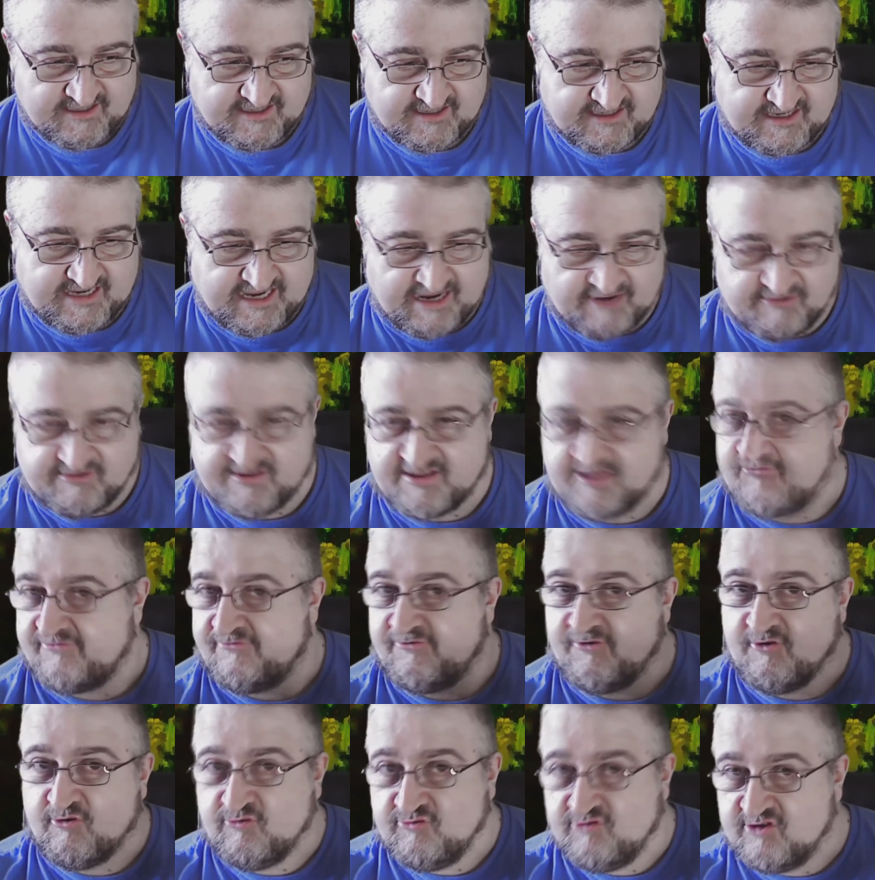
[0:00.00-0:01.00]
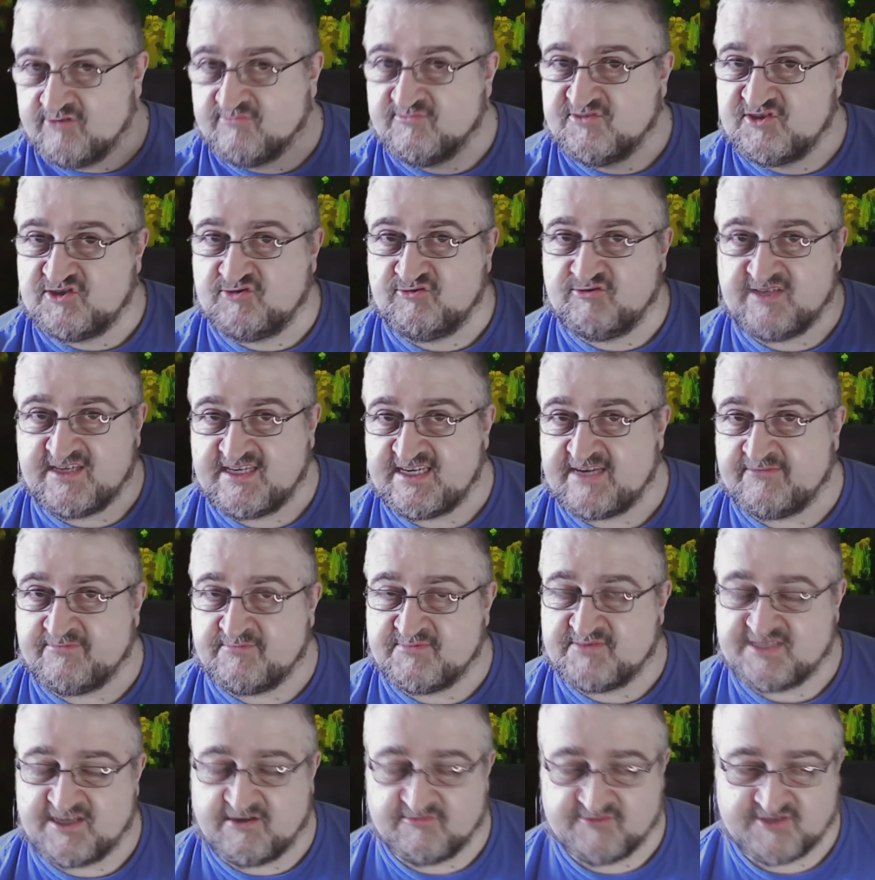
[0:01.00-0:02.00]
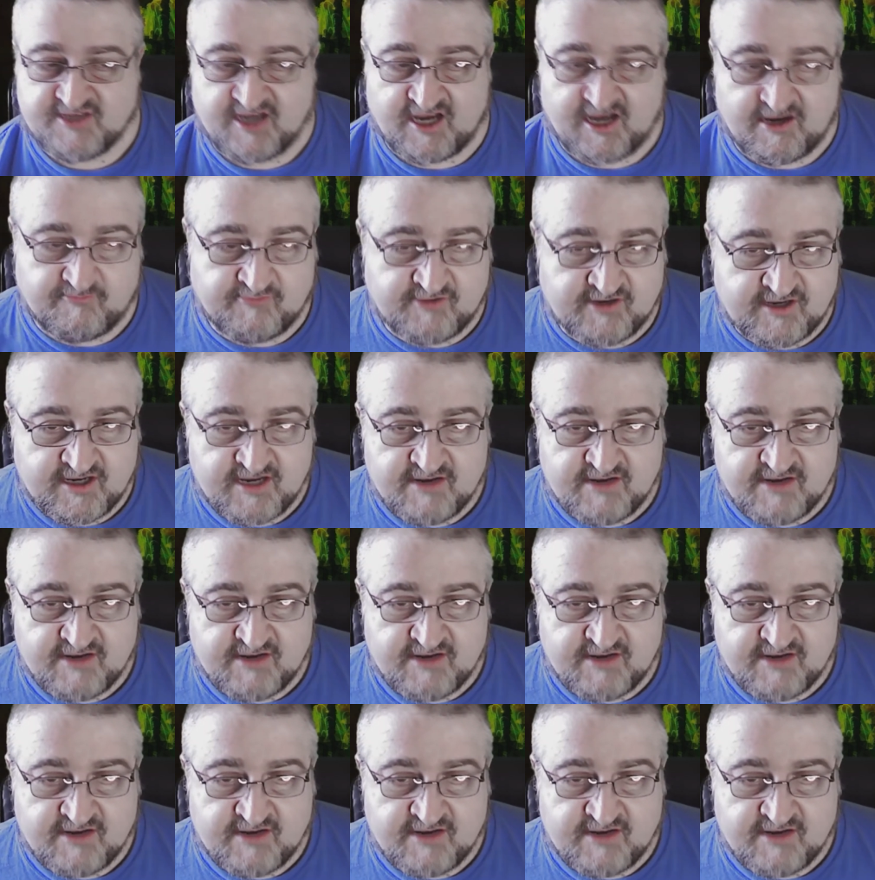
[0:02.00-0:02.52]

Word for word: how do they fool them so they can give themselves up?